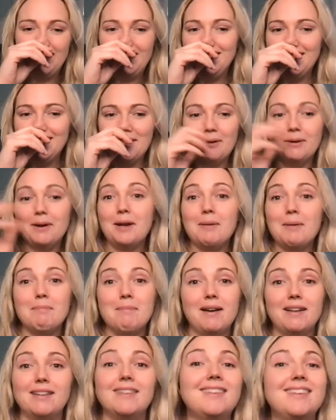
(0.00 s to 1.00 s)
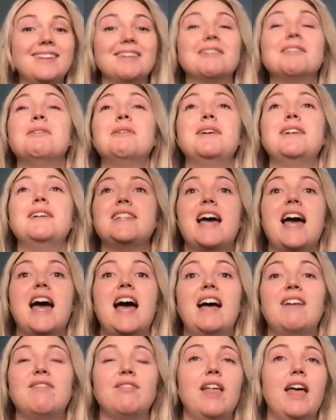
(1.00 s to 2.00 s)
you know, in a month you're going to
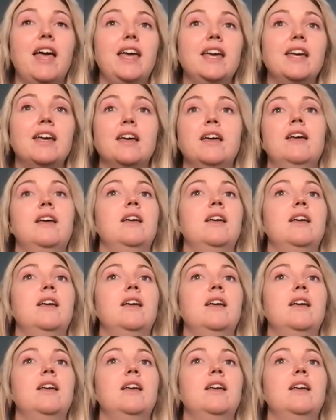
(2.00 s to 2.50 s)
have like